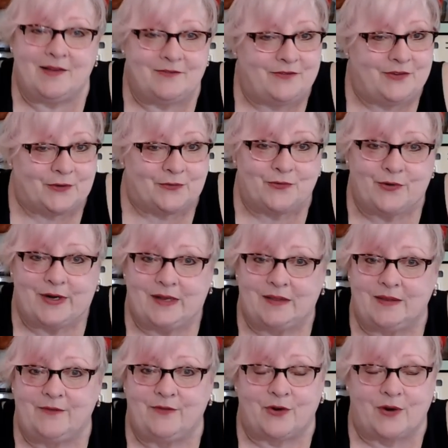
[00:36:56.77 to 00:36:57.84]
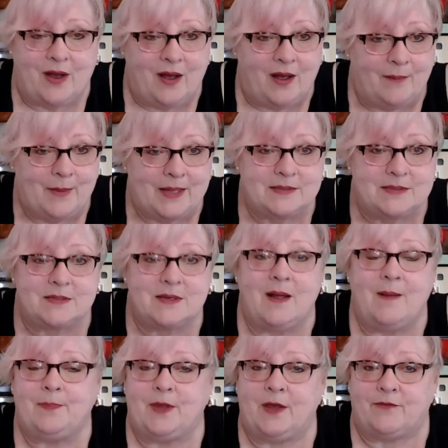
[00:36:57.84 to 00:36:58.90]
Feel free to leave your comments.
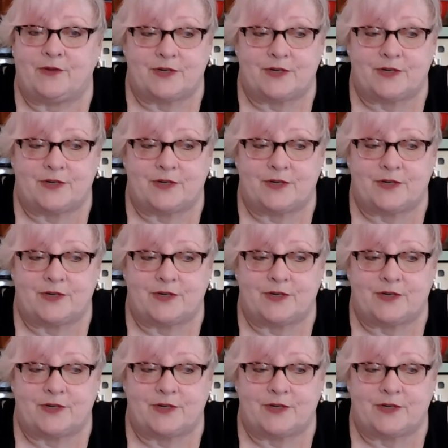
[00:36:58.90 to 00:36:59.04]
If